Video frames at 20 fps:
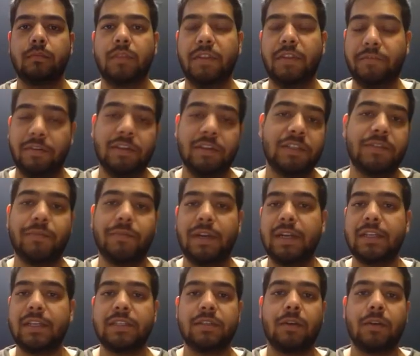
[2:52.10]
The first one
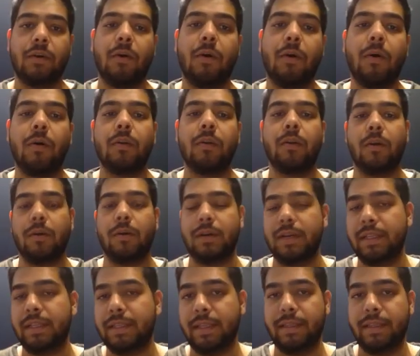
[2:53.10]
is all or
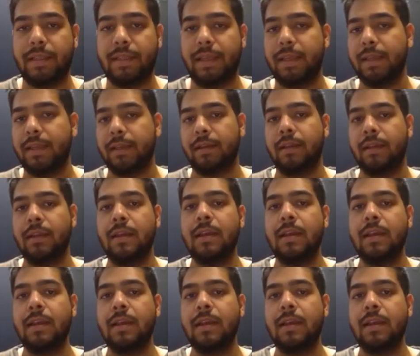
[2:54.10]
nothing thinking.